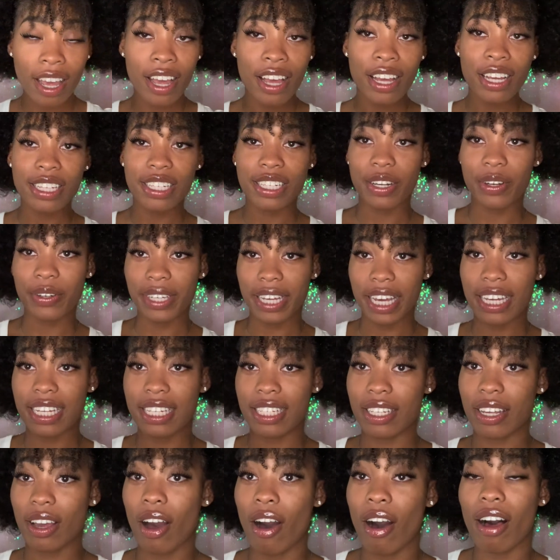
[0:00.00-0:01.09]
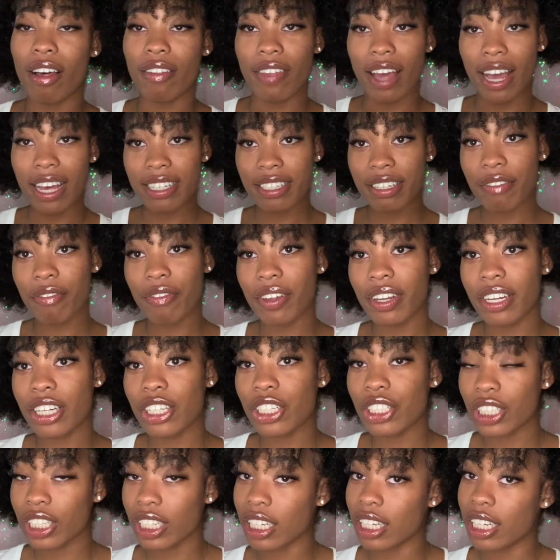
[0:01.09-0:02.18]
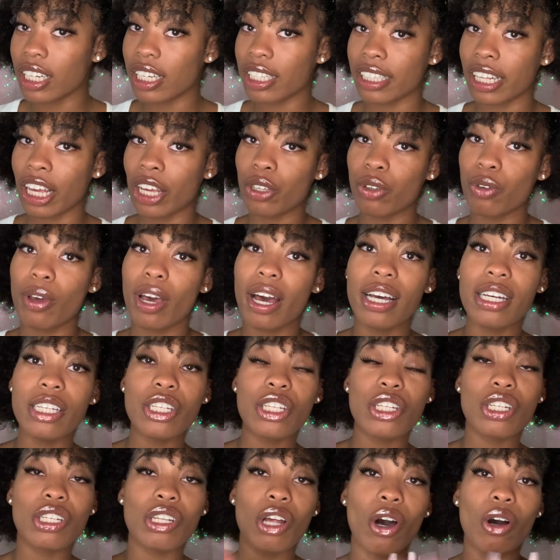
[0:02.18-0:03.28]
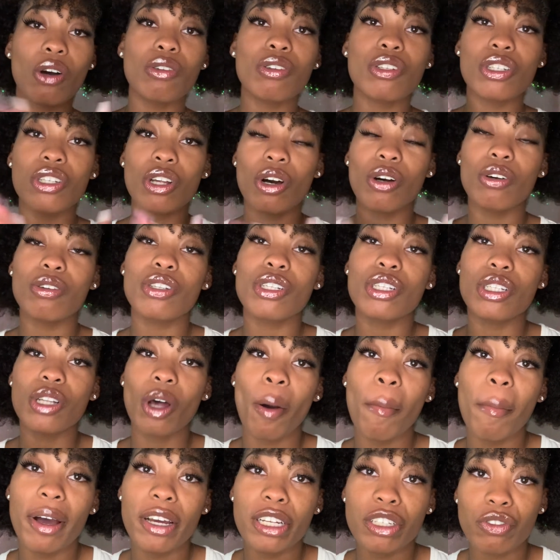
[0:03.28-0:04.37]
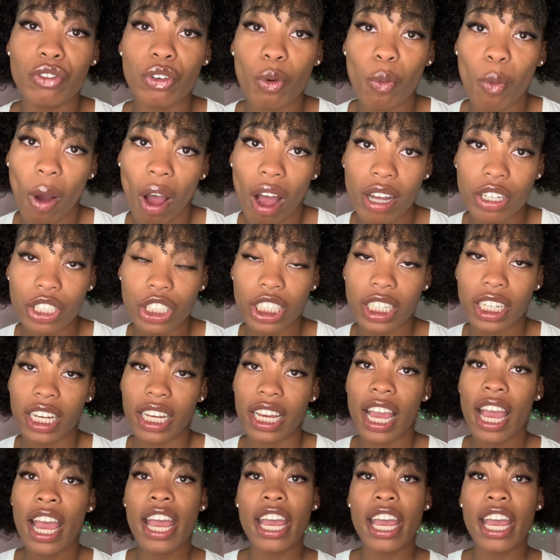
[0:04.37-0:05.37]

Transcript: So yes, y'all, that's the finished look. Thank you guys so much for watching.